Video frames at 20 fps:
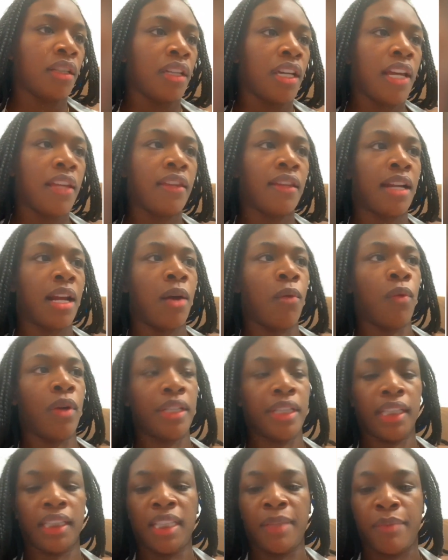And then I won
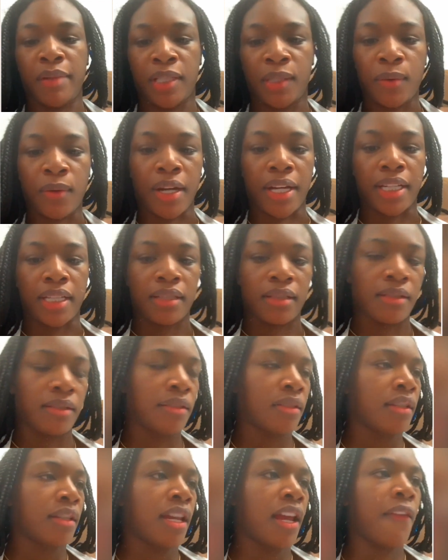the Olympics twice.
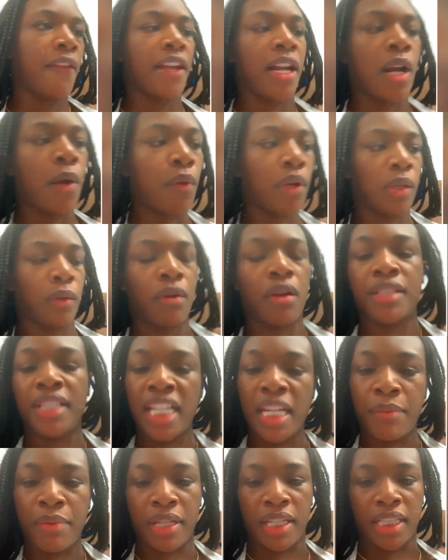And then I won the world
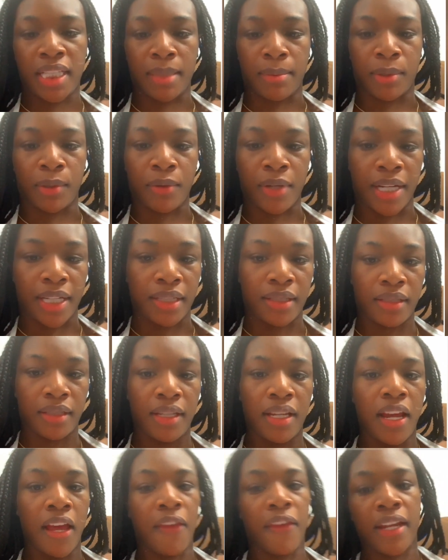championships twice.
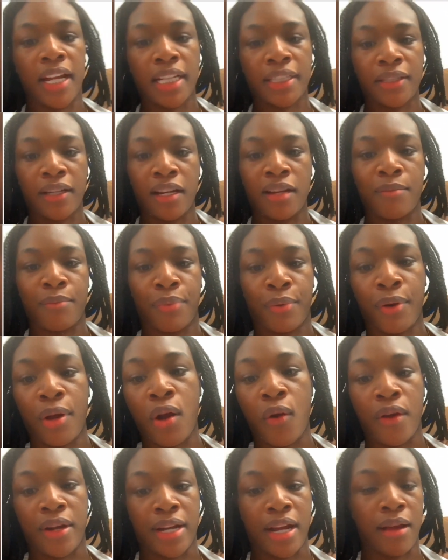And then I turned
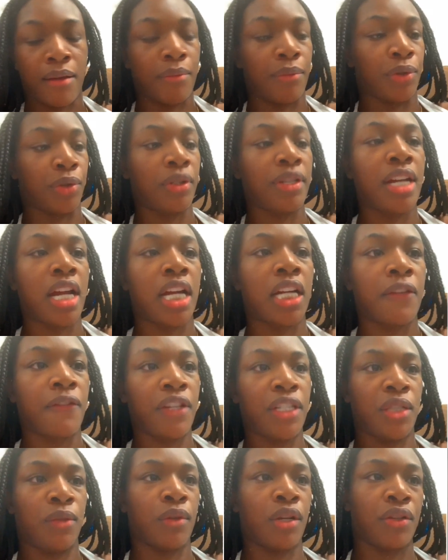pro, and now I'm a 3-time
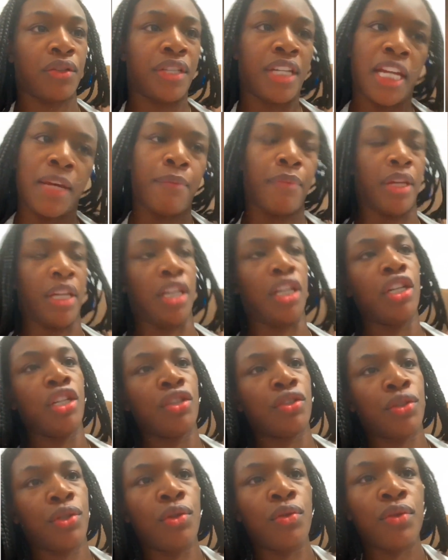division world champion,
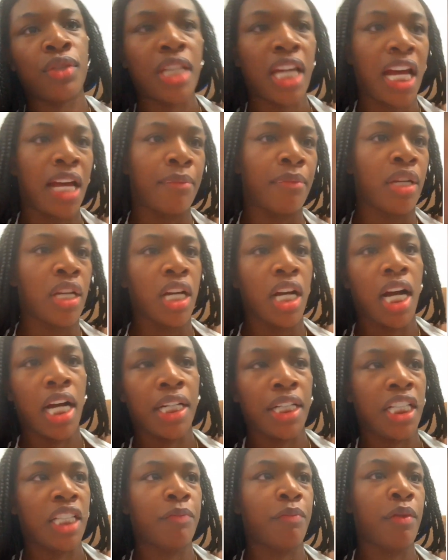2-time
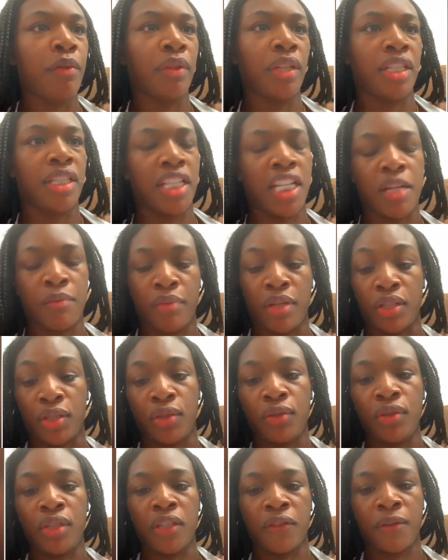undisputed champion,
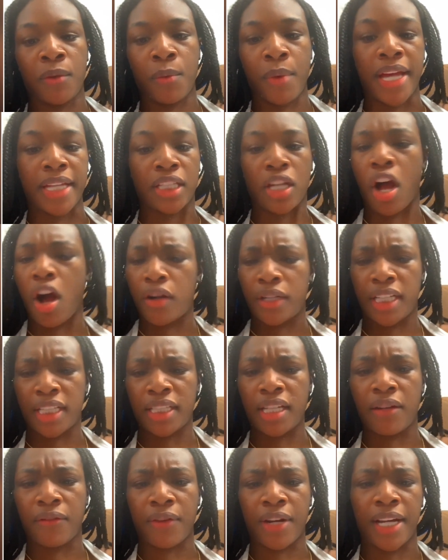2 different weights, all this
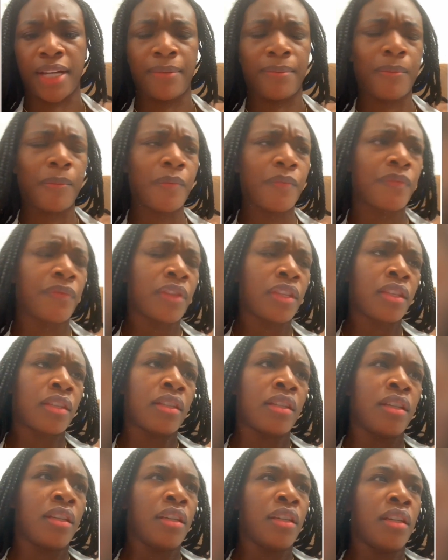stuff, right?
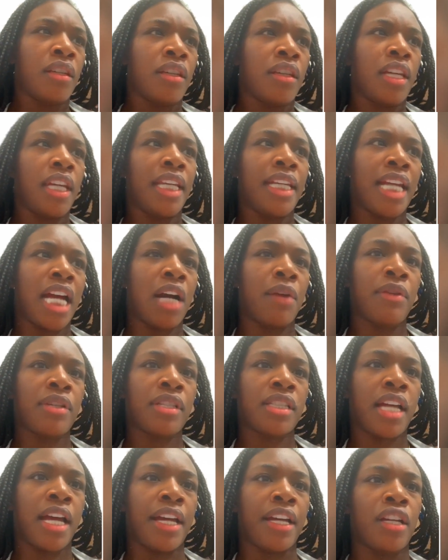And now
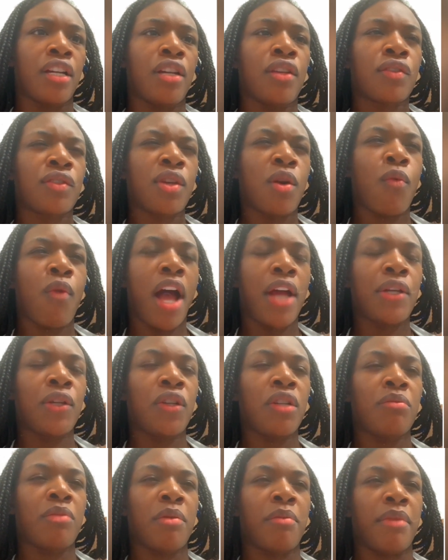it's like, so why
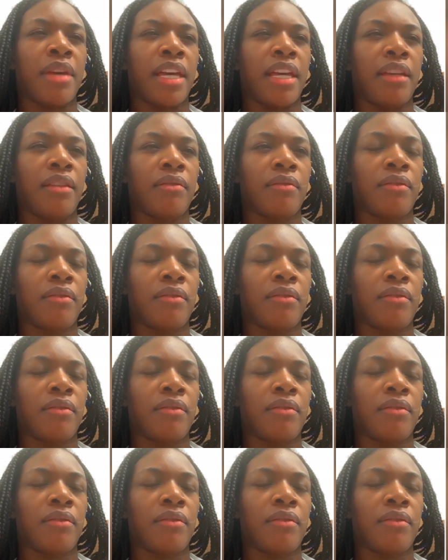do MMA?